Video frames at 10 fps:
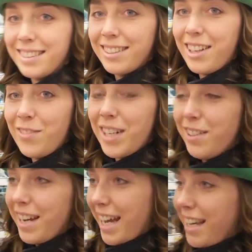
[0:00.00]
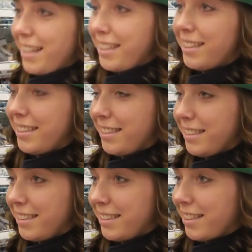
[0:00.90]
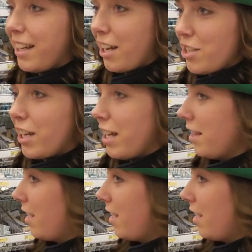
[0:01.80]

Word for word: You like my new hat? Yeah. Think I should get